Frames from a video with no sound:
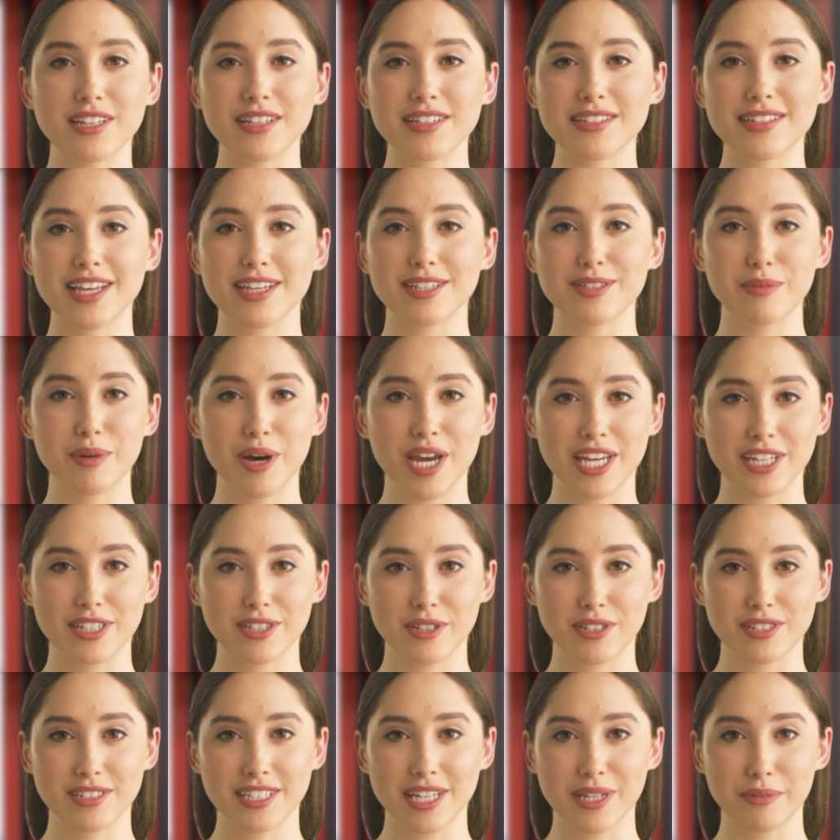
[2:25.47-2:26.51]
This way,
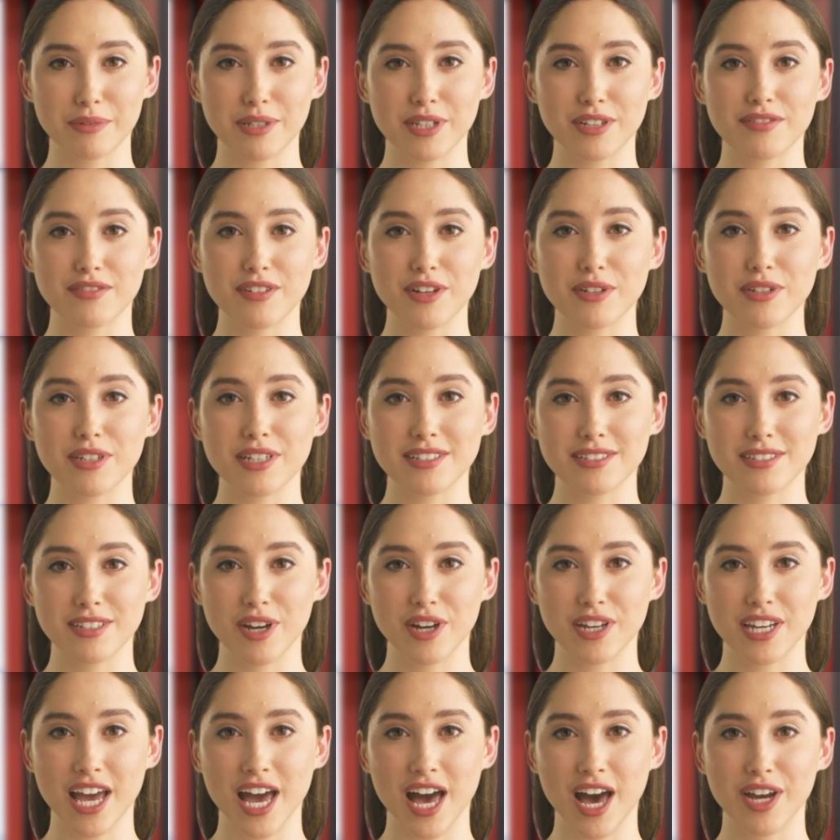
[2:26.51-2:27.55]
your team can focus
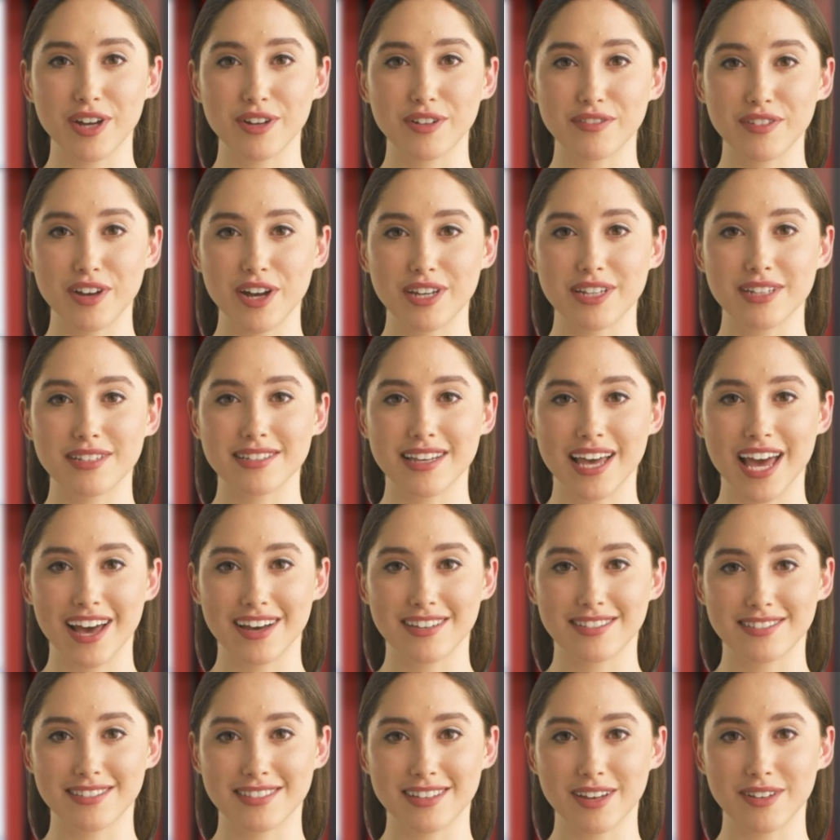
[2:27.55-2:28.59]
on higher value
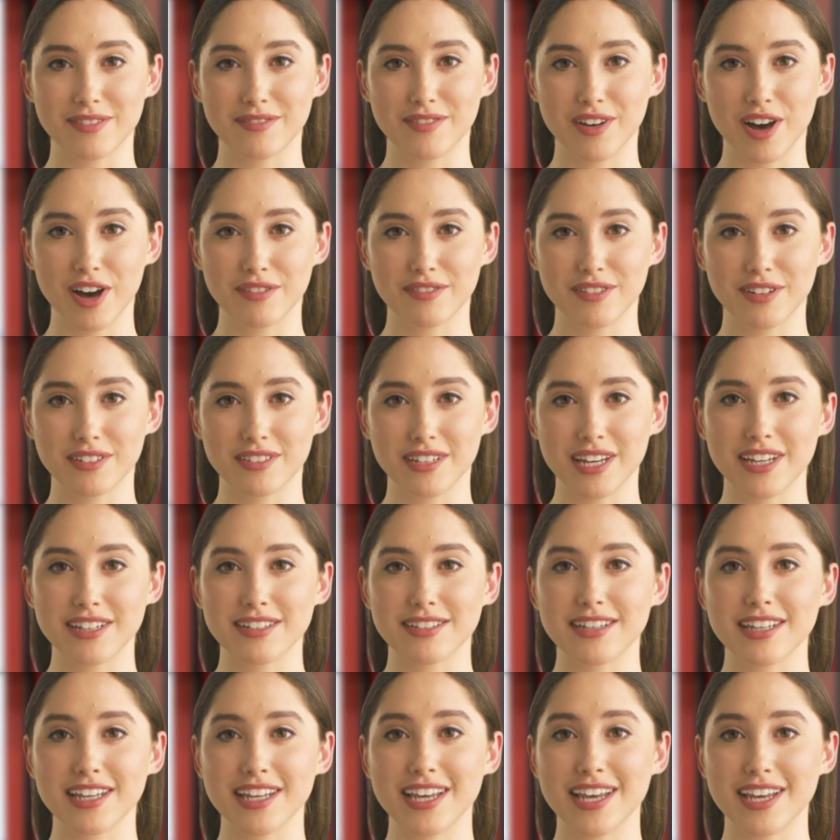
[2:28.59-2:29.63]
tasks rather than
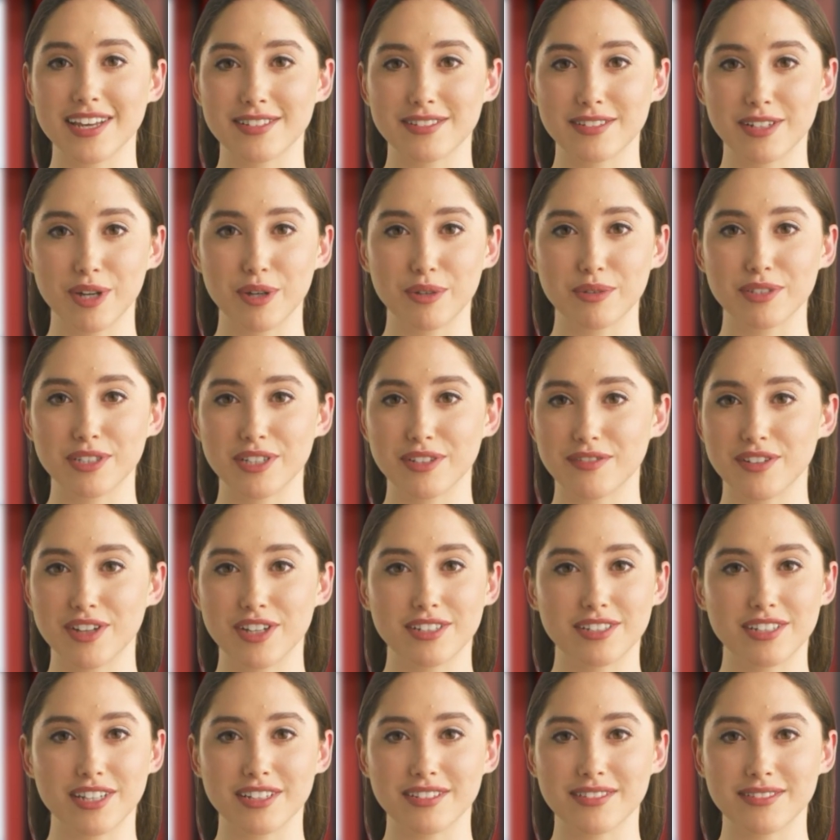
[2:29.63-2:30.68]
tedious code
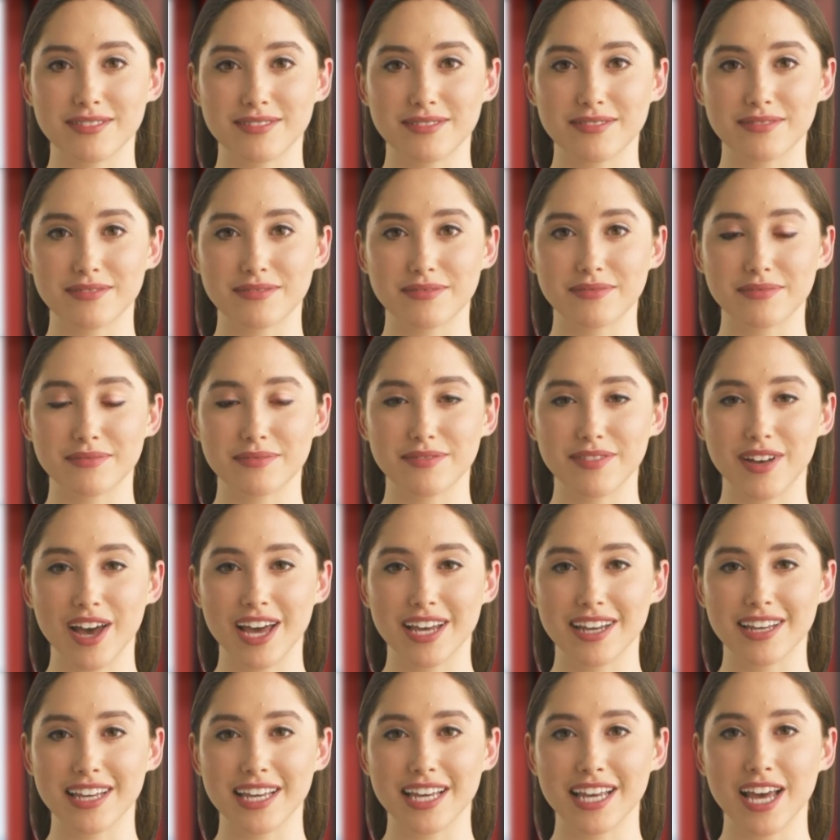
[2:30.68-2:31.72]
conversion.
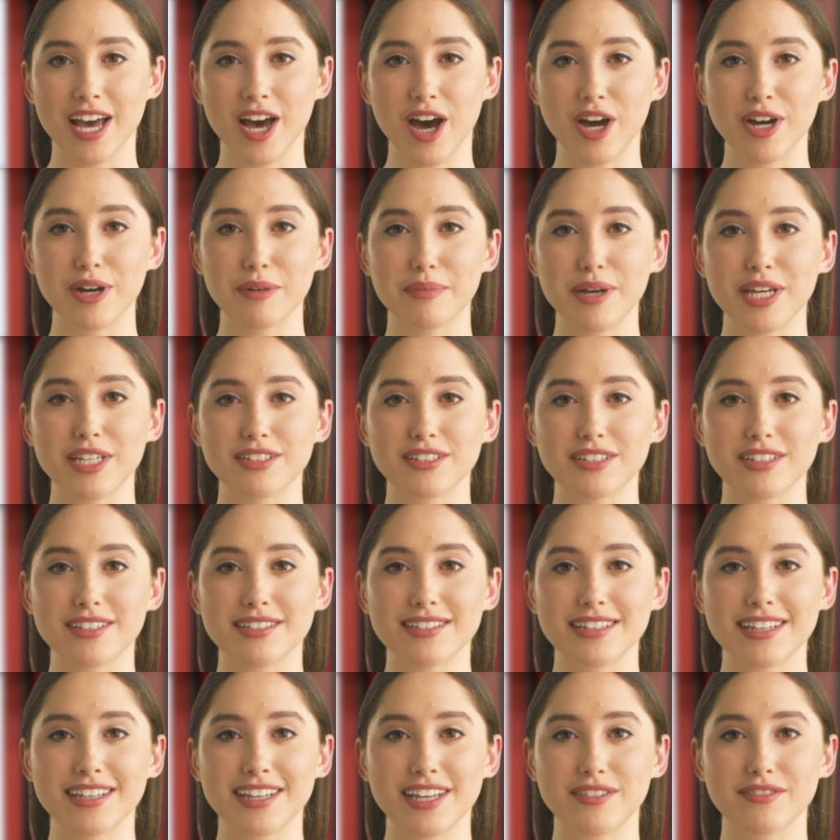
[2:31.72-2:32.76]
Finally, automation
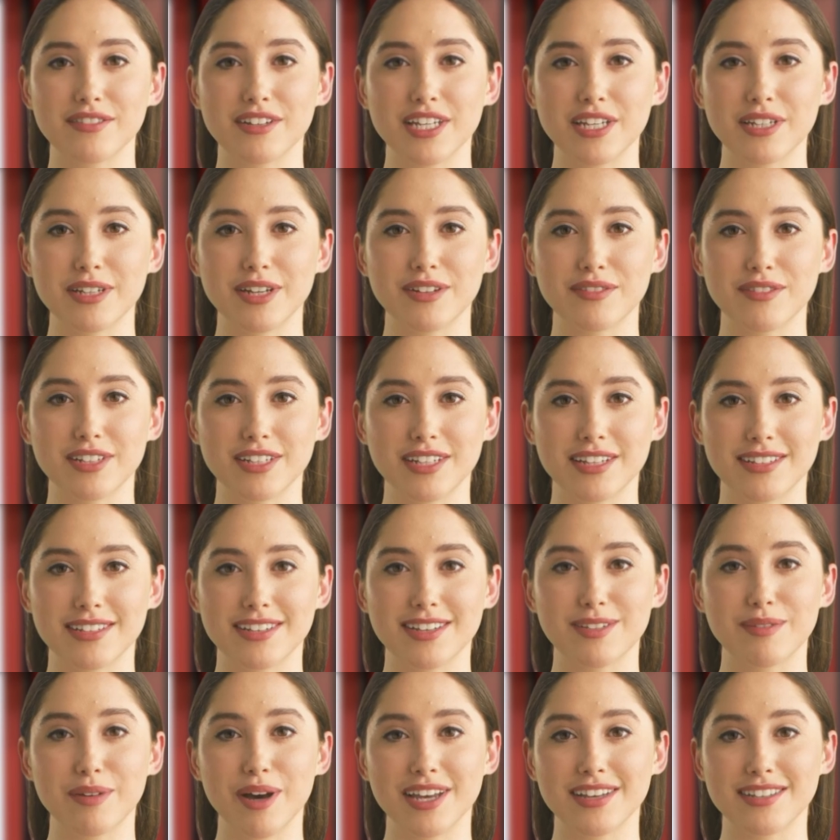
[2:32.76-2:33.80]
significantly
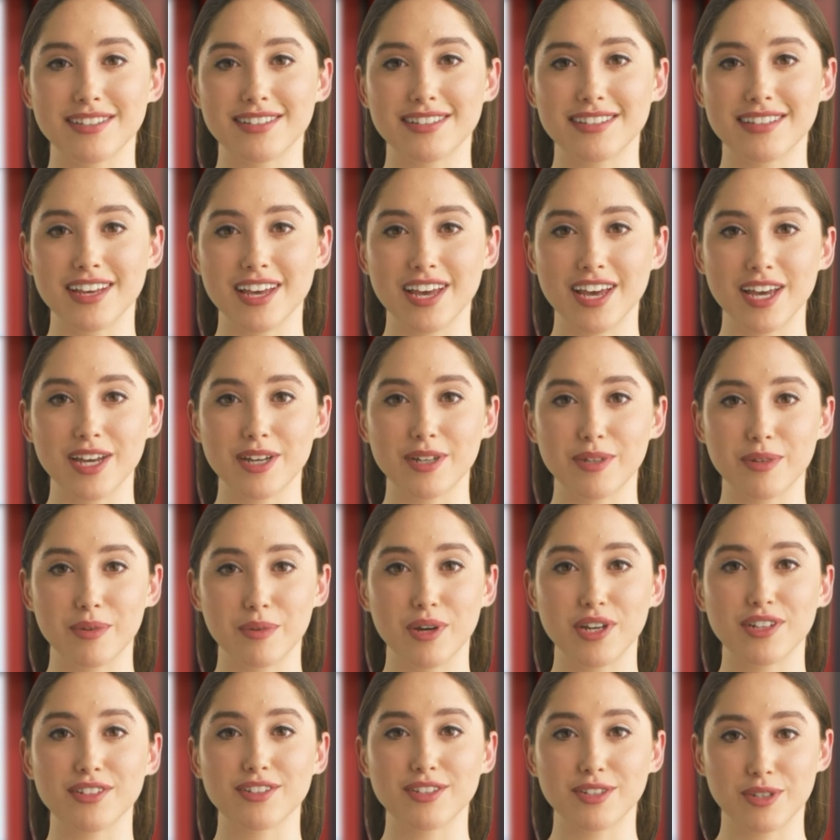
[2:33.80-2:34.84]
reduces risks.
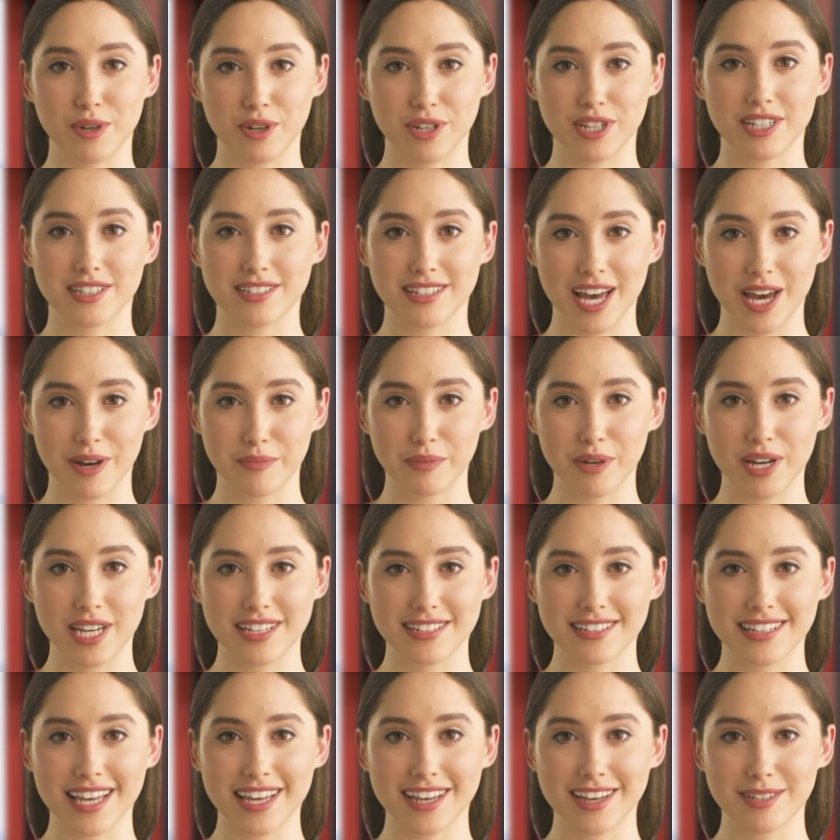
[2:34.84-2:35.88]
With shorter
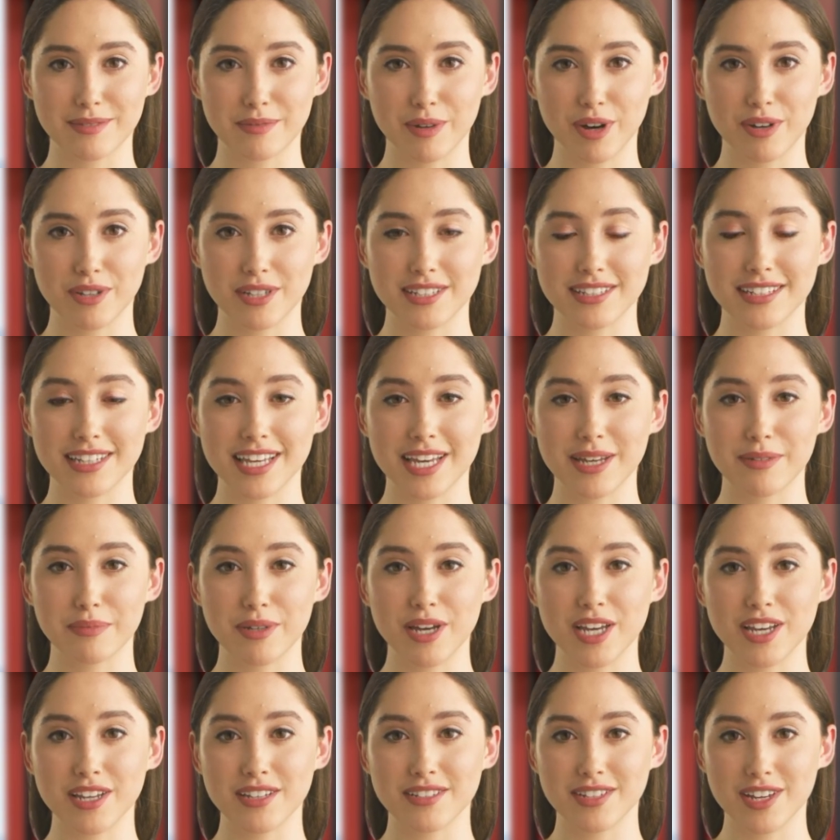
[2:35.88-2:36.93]
timelines and a smaller team,
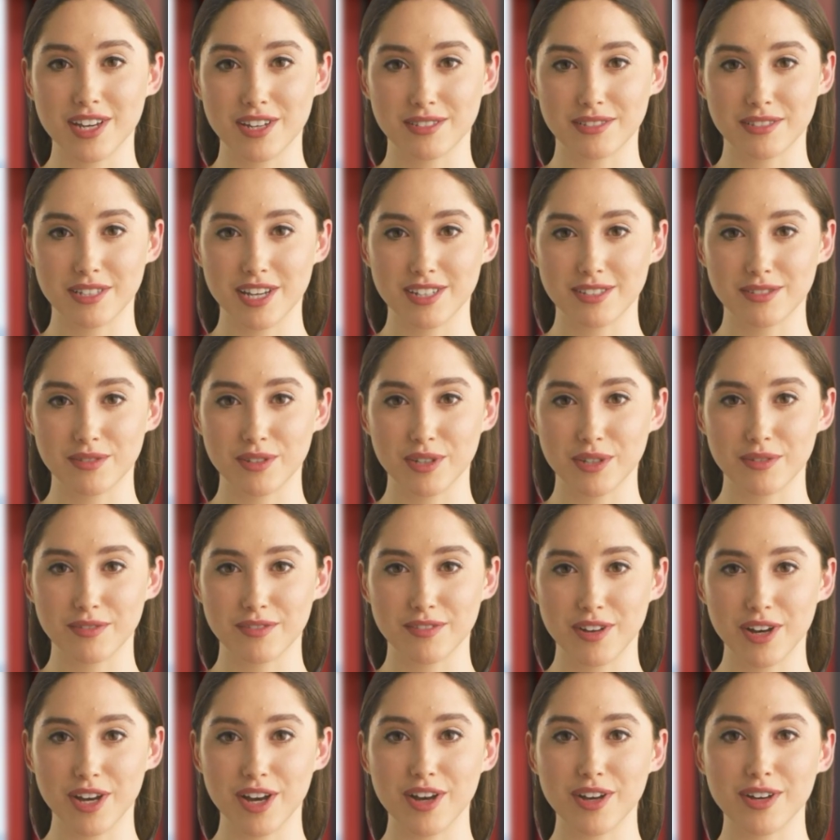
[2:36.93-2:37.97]
there's less room
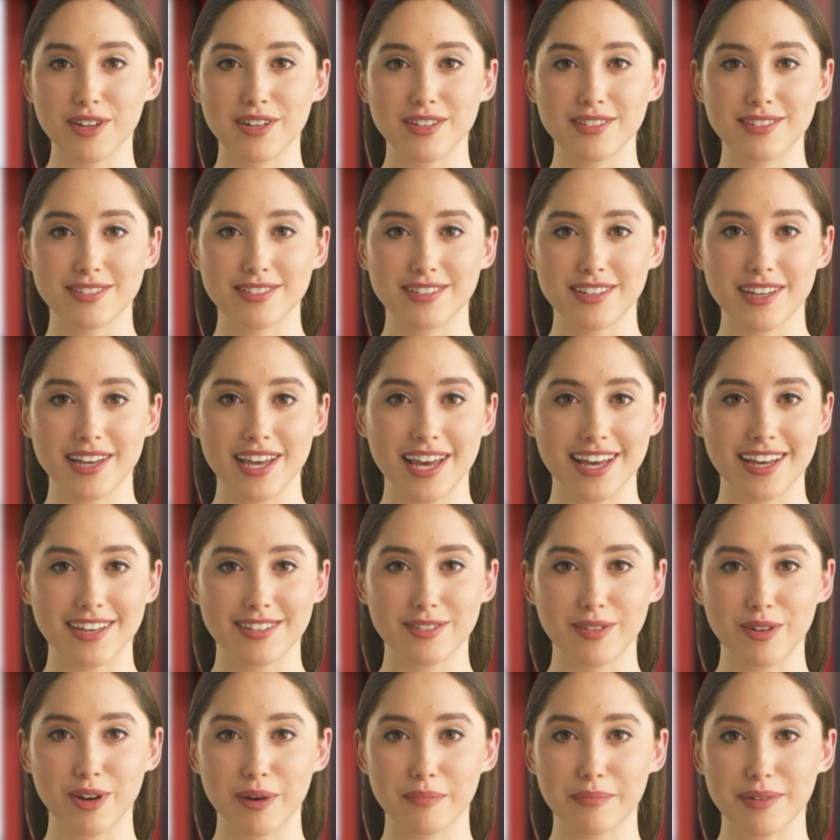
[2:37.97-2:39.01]
for errors, delays,
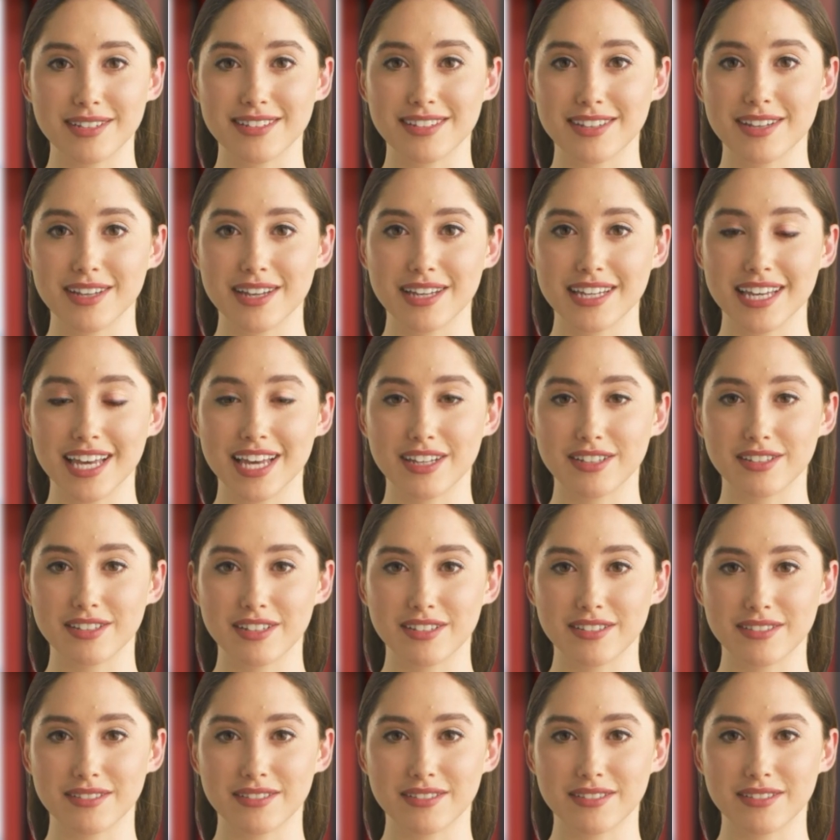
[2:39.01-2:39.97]
or miscommunication.